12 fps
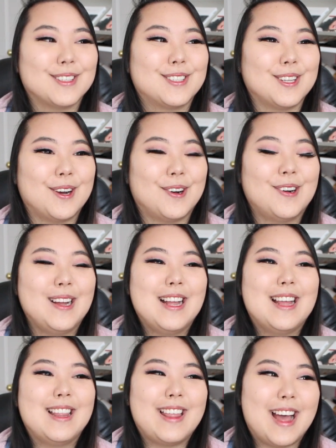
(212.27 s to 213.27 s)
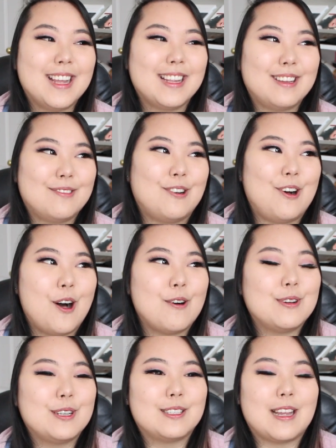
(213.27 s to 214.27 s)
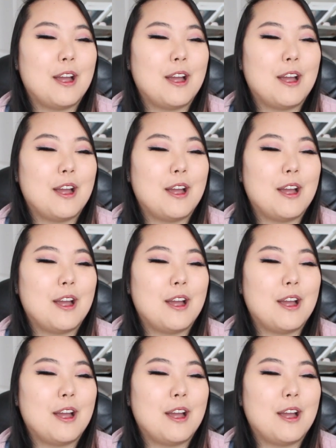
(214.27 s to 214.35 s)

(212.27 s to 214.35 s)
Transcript: so that will always,